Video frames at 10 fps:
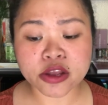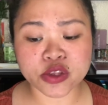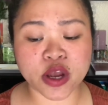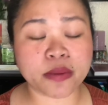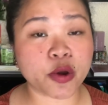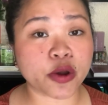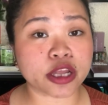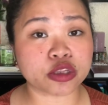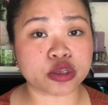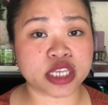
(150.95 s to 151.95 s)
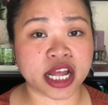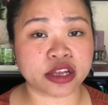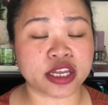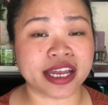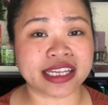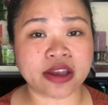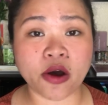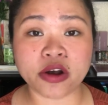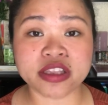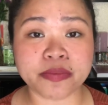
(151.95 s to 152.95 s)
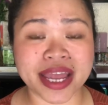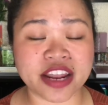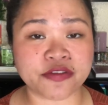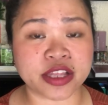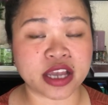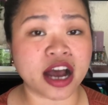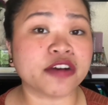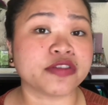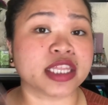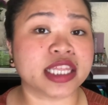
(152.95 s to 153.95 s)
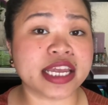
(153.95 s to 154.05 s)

so i'm going to tell you guys all the benefits of